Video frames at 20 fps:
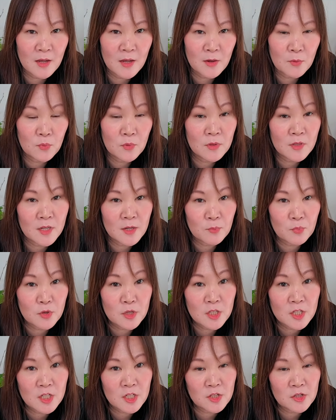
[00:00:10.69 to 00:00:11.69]
I really
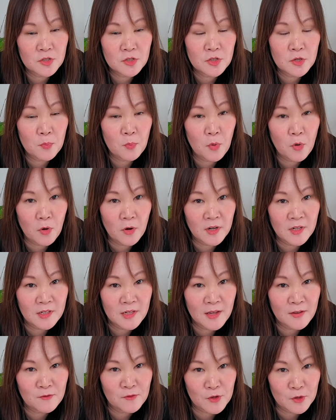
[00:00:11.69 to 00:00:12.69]
appreciate your support
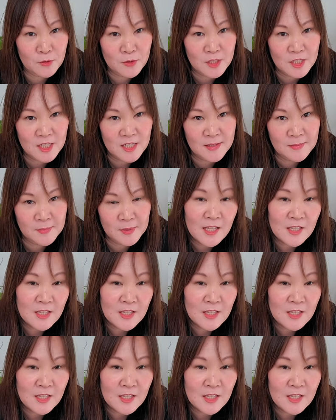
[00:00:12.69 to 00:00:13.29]
and viewership.